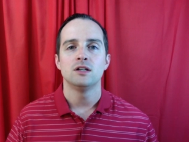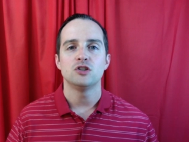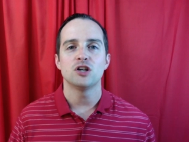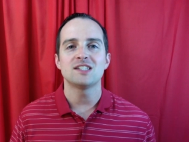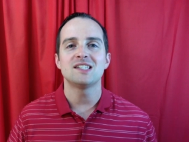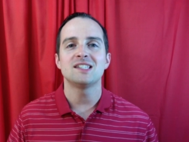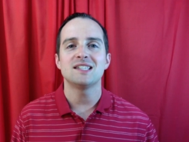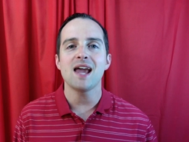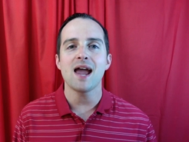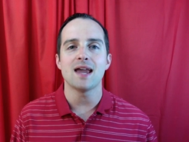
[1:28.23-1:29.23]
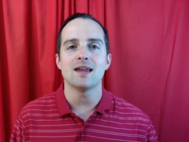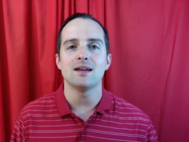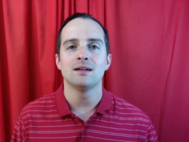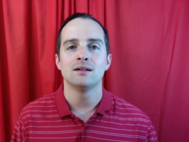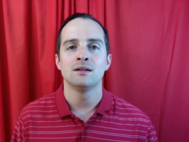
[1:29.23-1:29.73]
Just
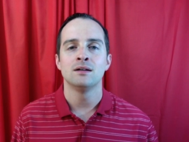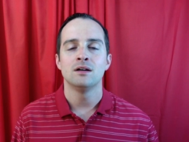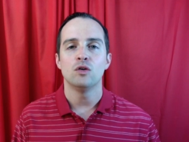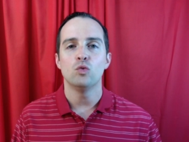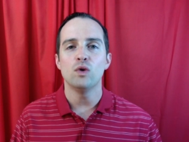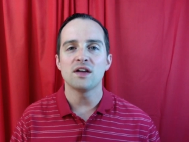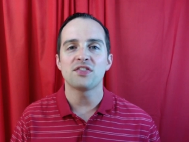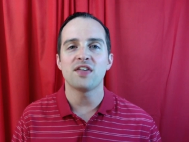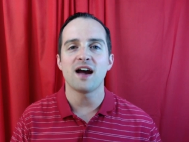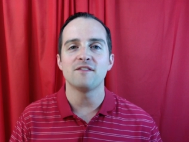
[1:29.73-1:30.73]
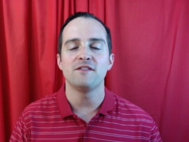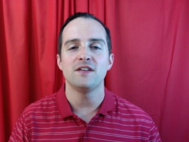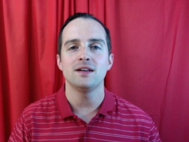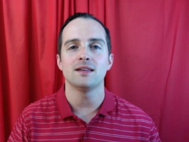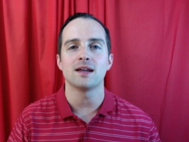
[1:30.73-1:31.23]
stay with that
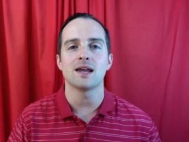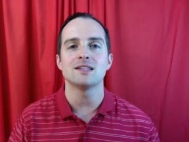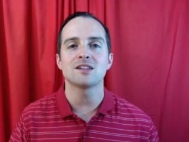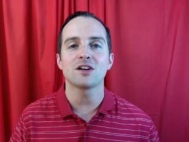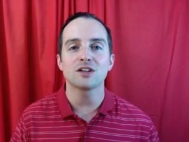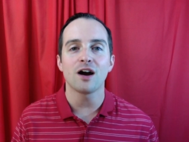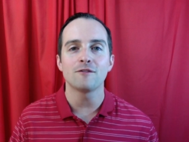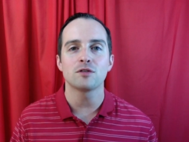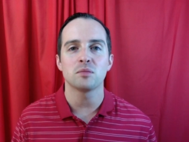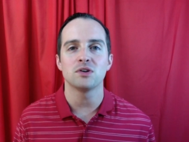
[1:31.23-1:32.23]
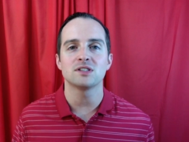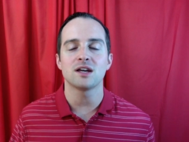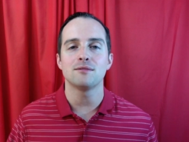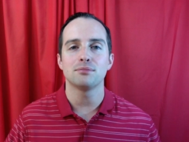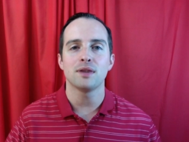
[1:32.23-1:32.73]
feeling. It's uncomfortable, it's
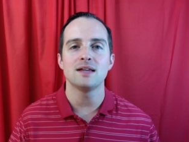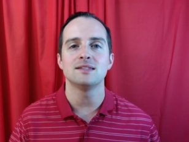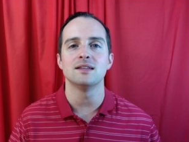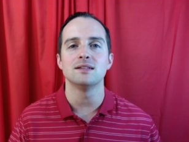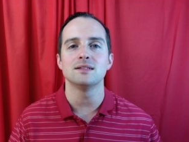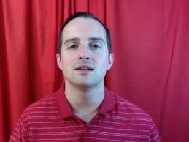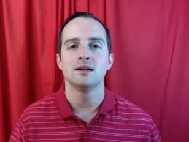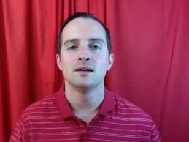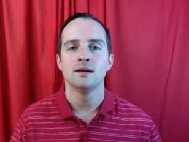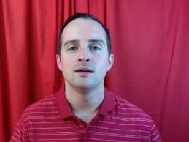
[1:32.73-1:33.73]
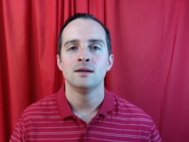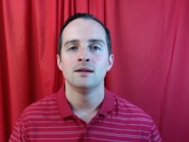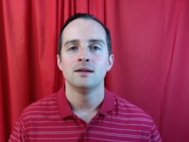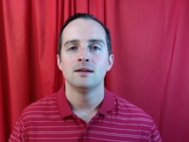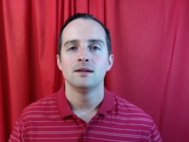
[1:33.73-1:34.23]
unpleasant.
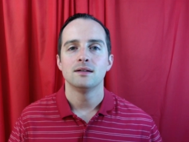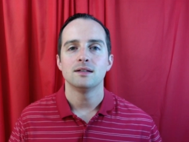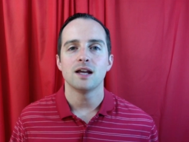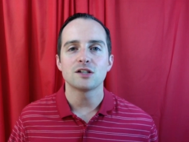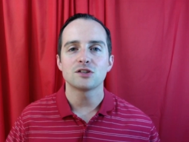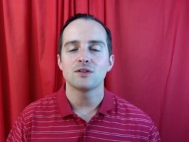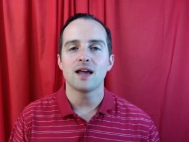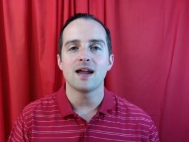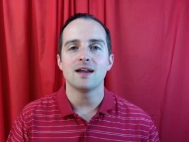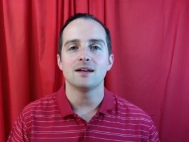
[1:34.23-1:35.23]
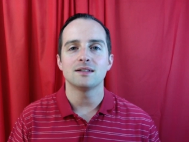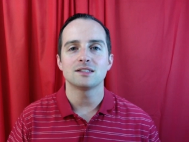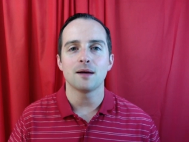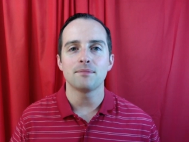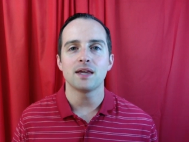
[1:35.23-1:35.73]
Yesterday,
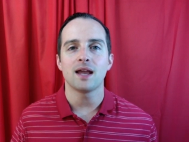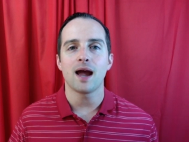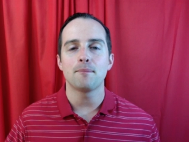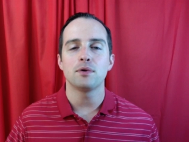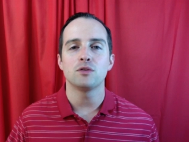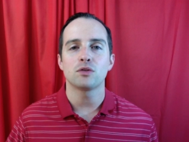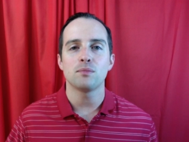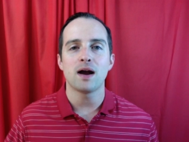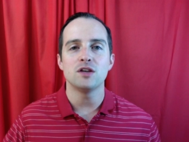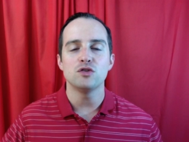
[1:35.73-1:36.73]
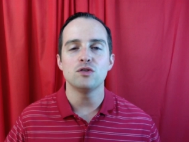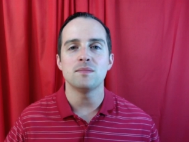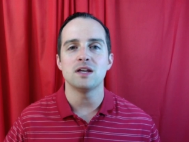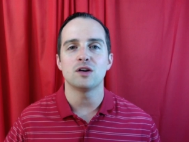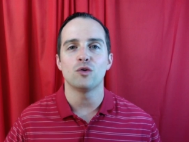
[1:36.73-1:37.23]
something happened with my
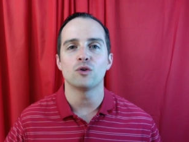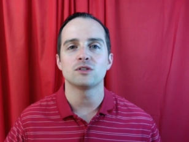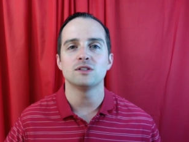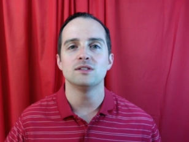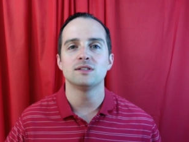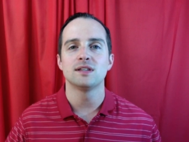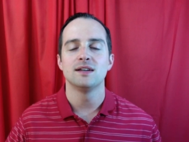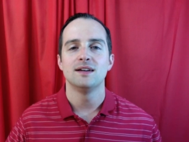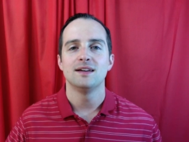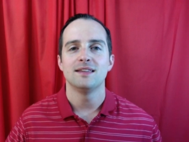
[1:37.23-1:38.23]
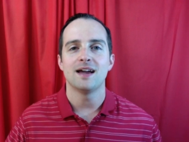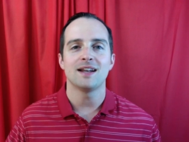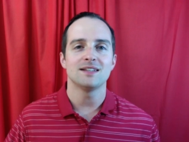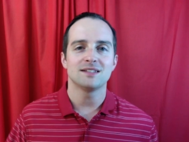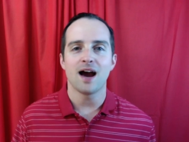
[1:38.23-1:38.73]
Udemy courses
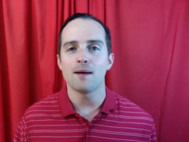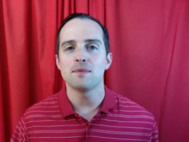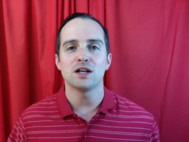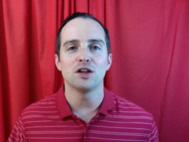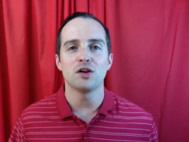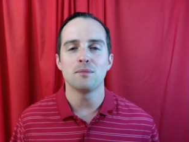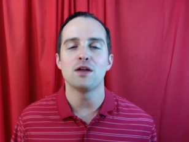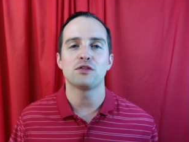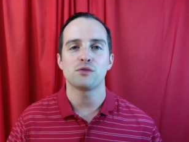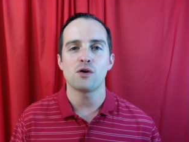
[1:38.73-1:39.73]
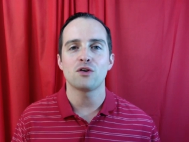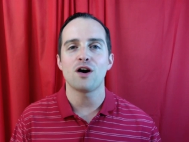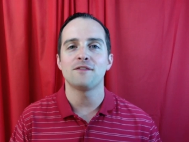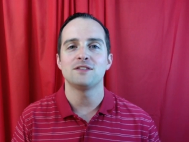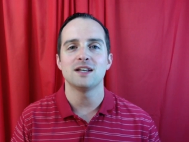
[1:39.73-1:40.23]
that has got me a little bit thrown
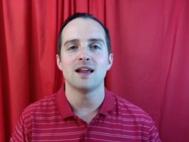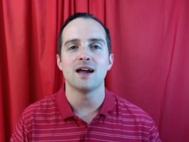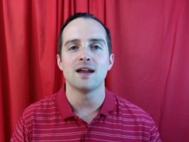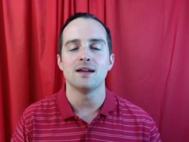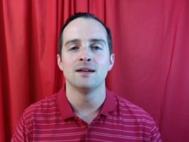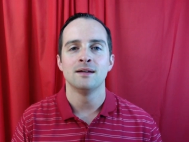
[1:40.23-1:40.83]
off today.